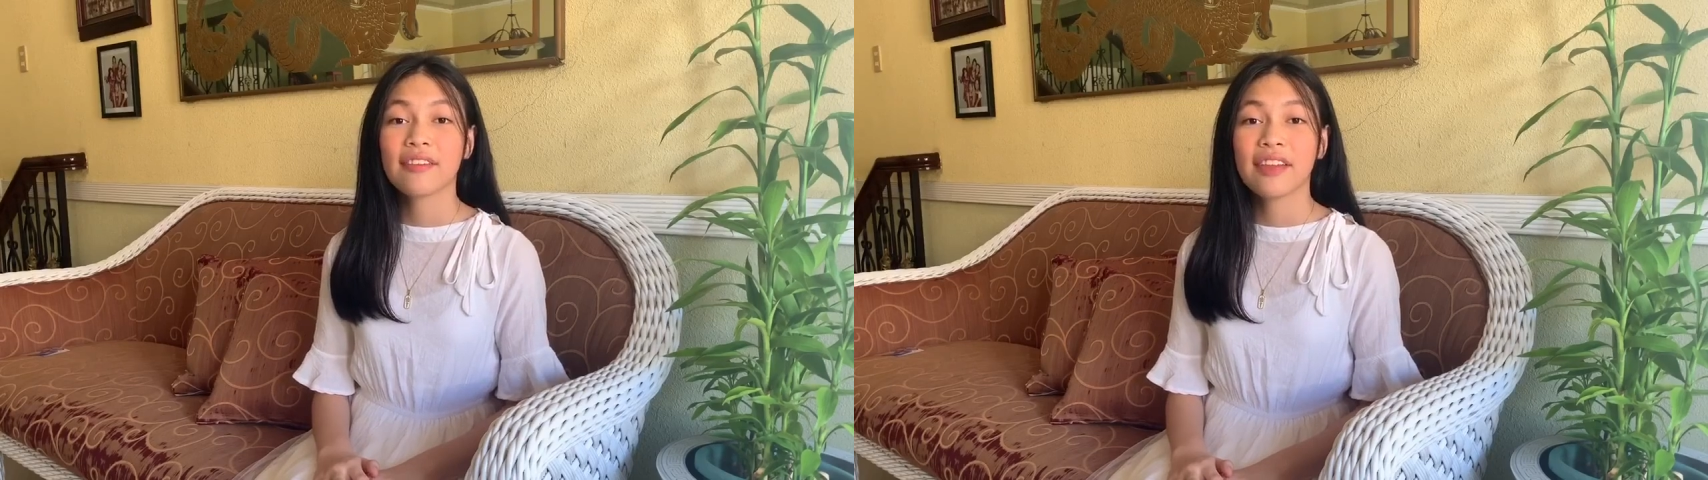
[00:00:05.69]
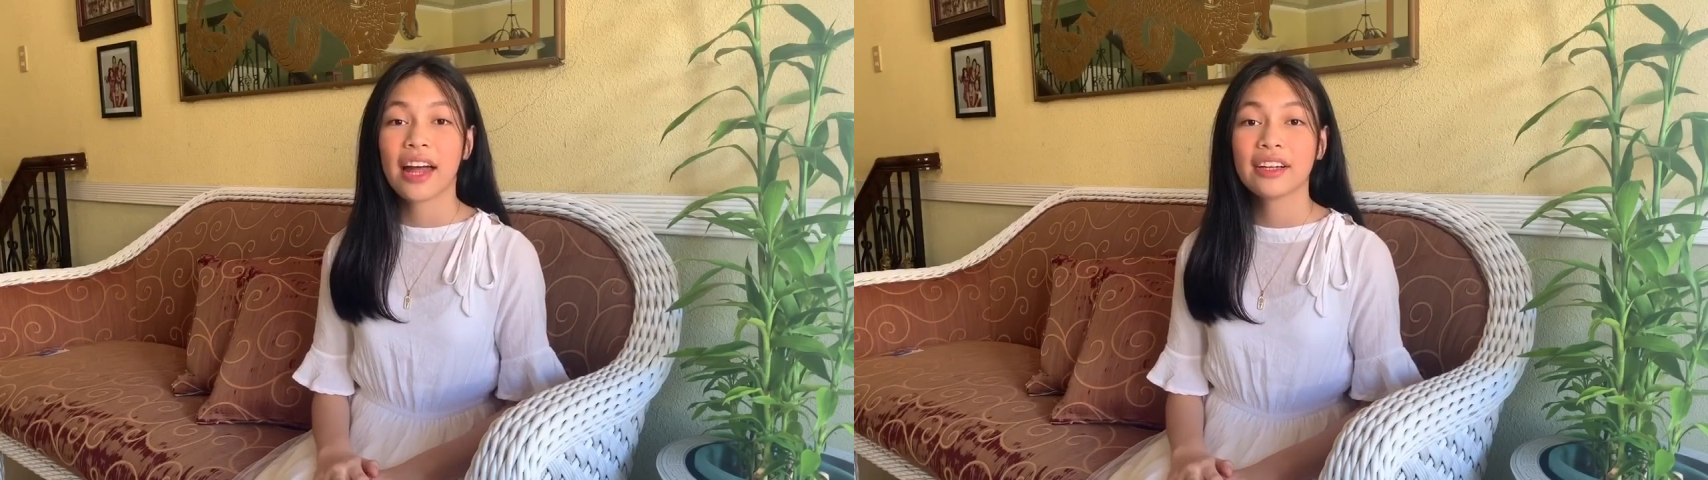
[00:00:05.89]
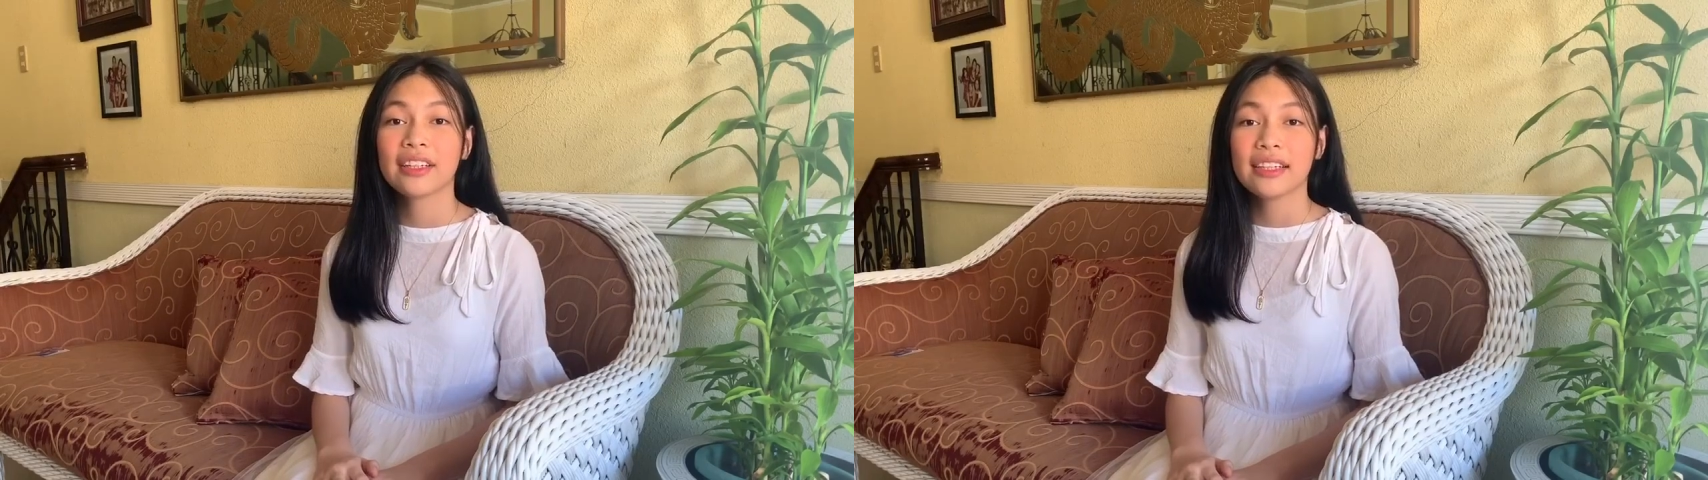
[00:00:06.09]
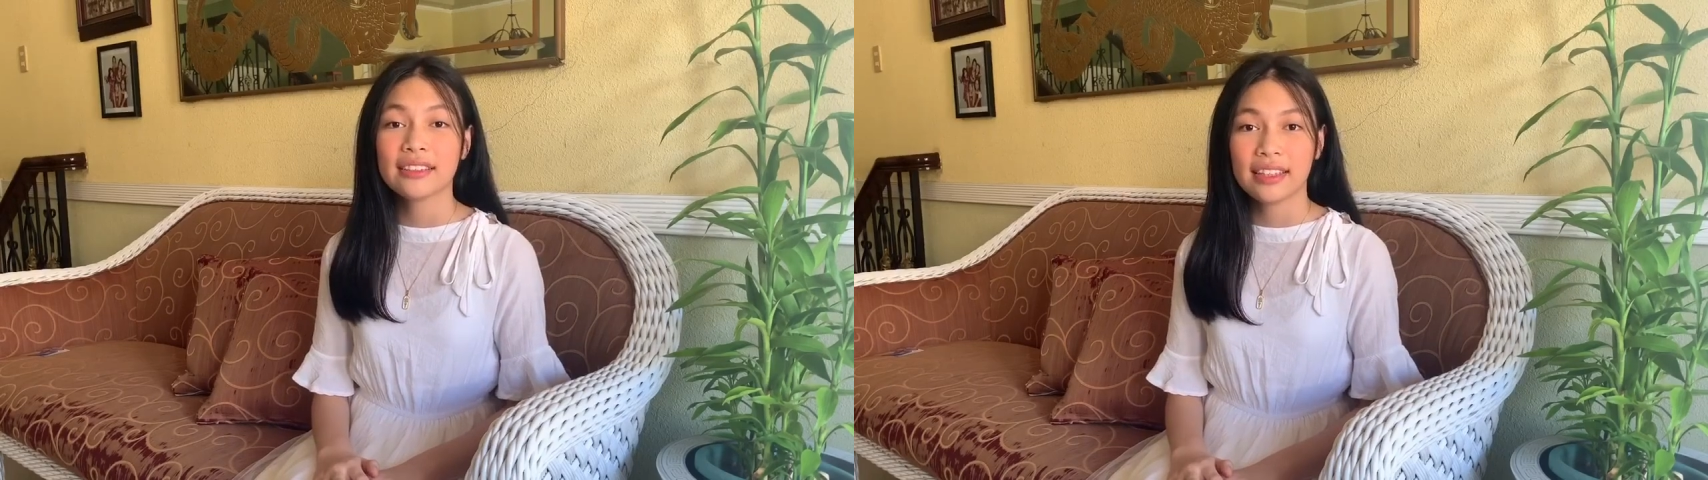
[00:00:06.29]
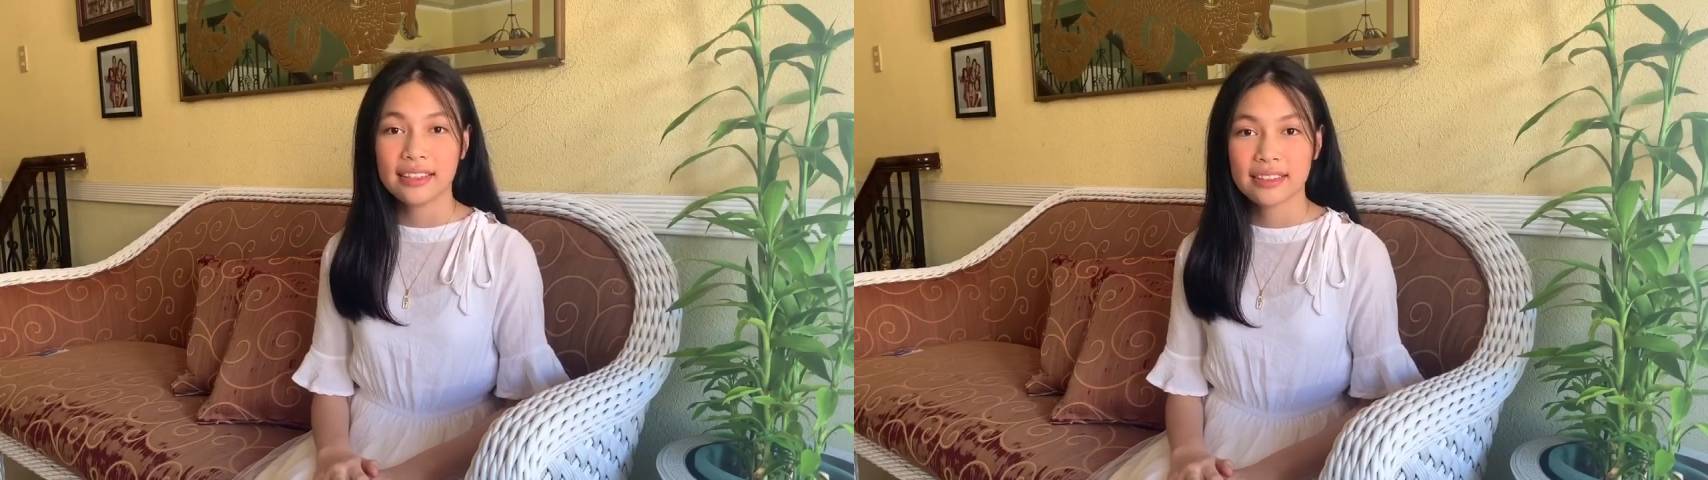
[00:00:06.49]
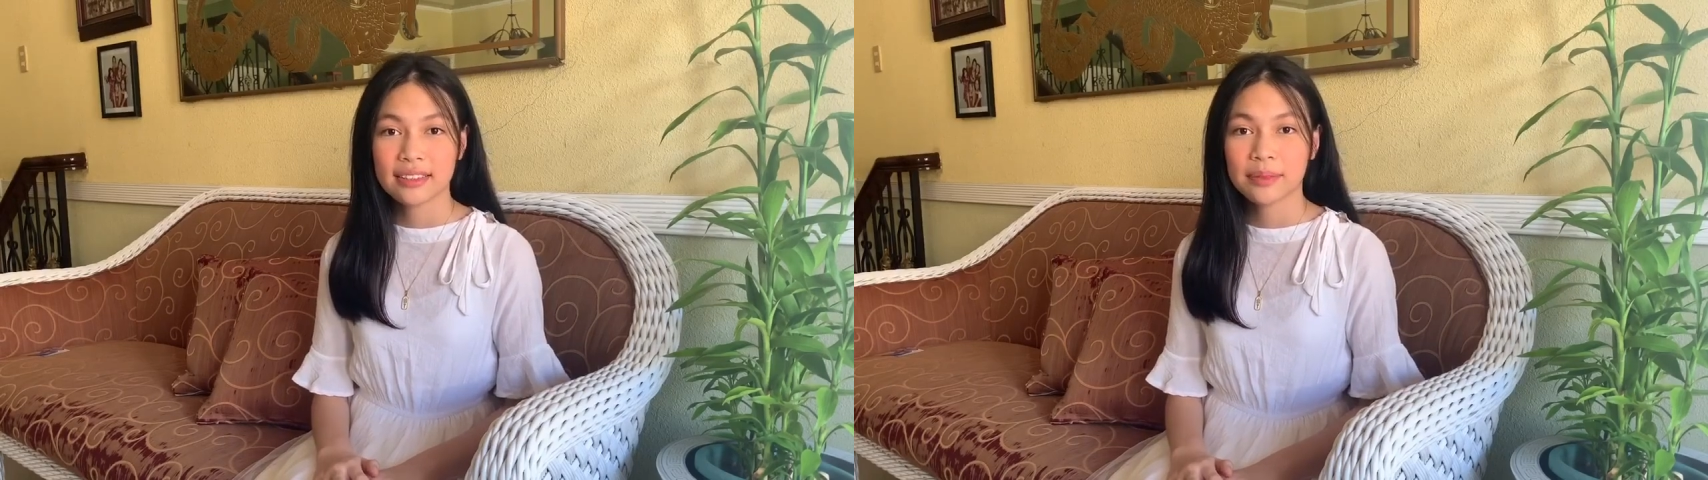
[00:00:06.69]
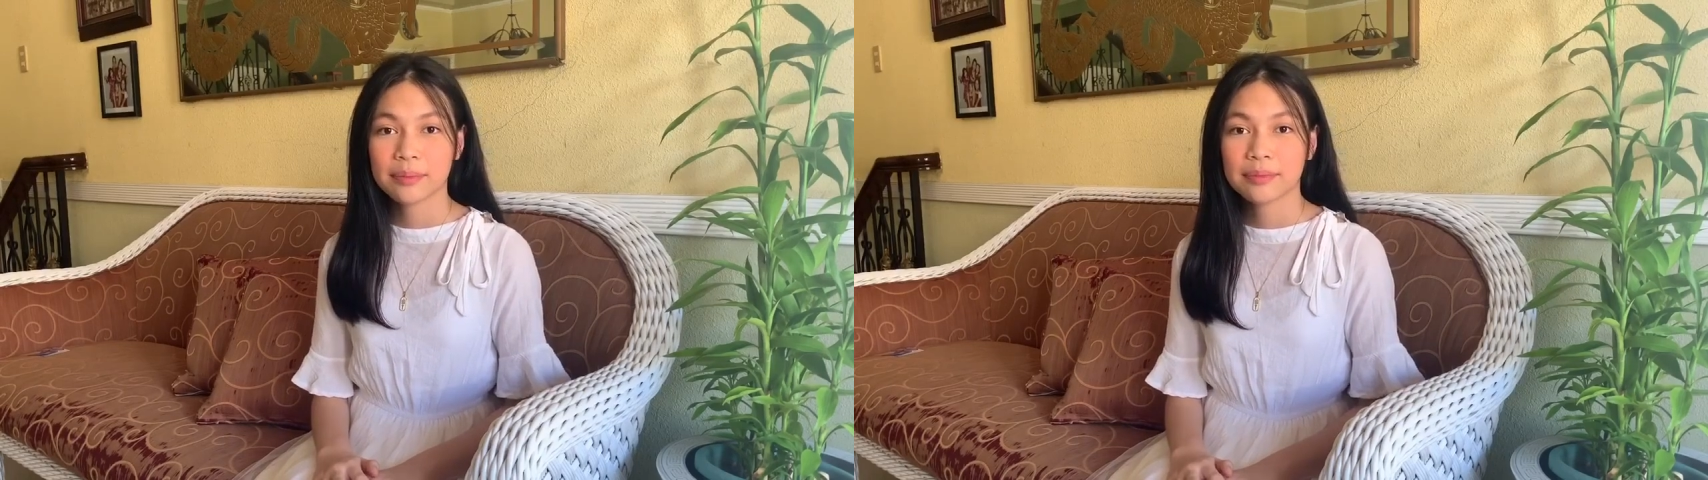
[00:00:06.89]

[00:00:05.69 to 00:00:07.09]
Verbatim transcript: of Latter-day Saints.